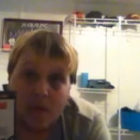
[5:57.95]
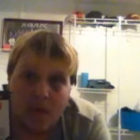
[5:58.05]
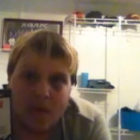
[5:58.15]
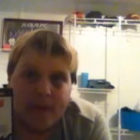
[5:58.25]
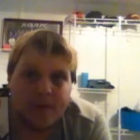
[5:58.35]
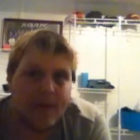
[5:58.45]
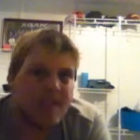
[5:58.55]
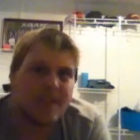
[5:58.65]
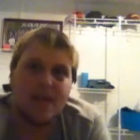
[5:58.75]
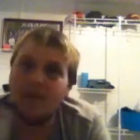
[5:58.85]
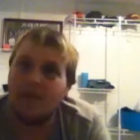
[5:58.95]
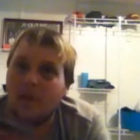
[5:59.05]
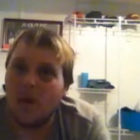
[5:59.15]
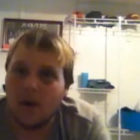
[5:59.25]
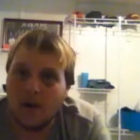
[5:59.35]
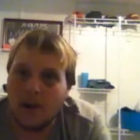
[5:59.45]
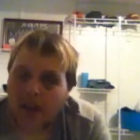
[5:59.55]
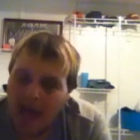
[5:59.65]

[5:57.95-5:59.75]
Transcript: movie, but he plays a different part.